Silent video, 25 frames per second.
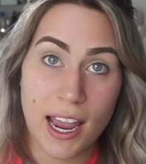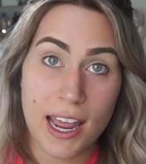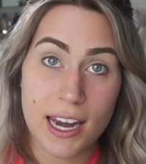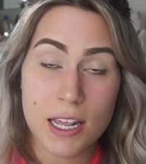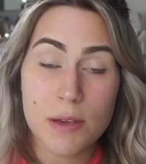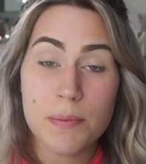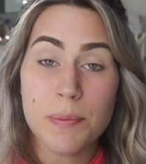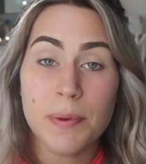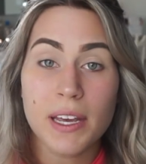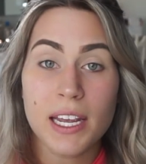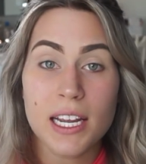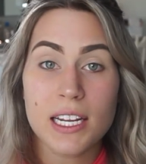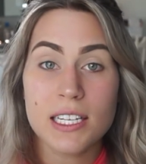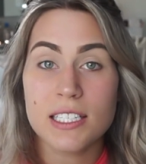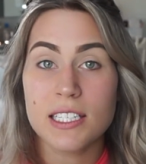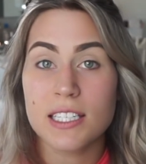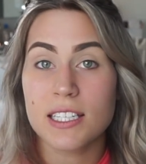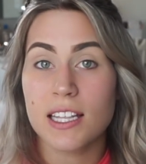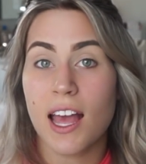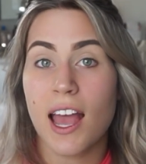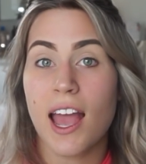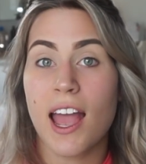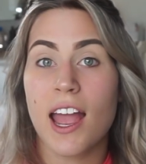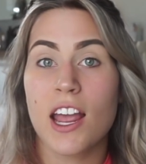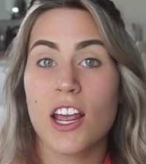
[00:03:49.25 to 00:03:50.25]
Any place
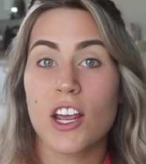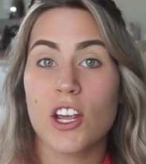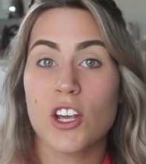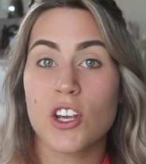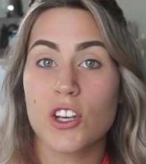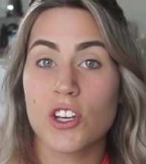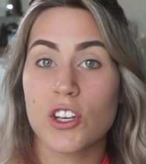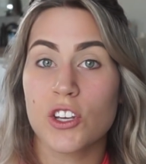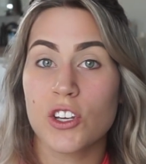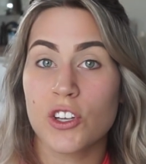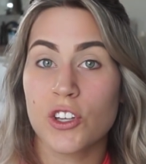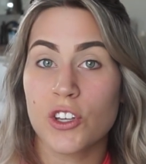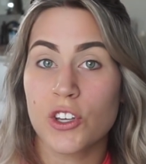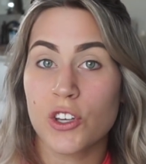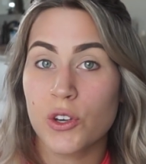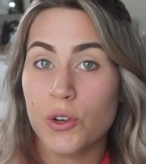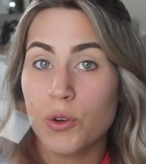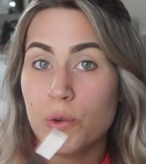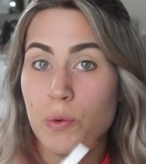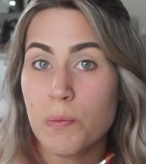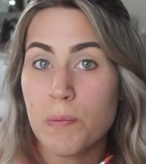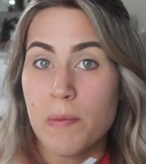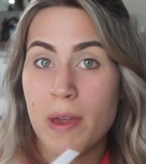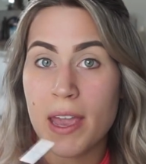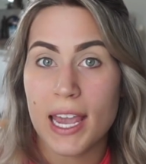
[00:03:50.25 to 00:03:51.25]
that
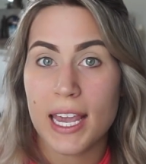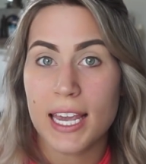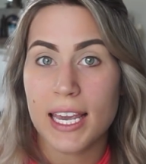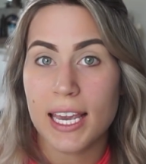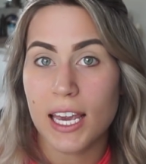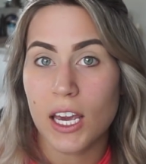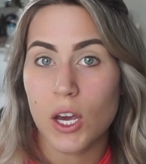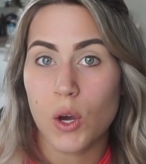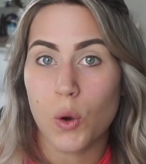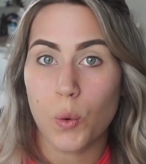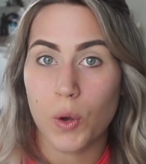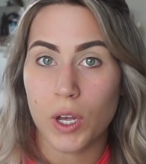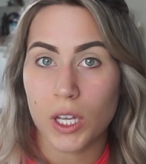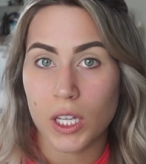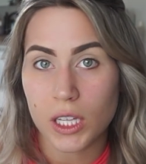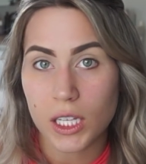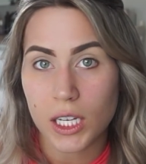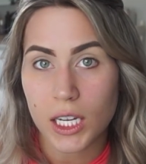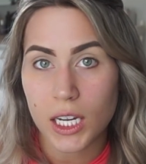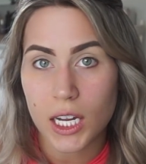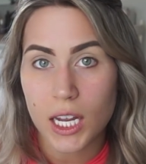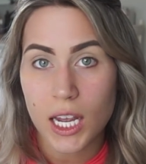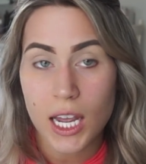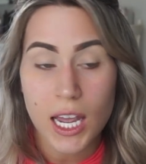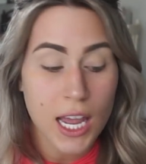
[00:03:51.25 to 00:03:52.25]
you may get
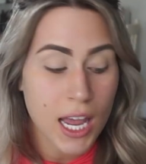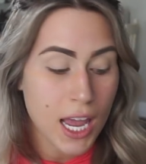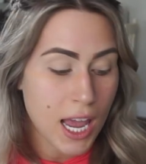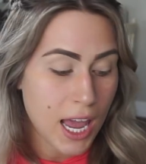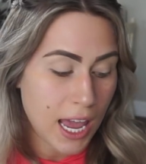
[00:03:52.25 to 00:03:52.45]
oily,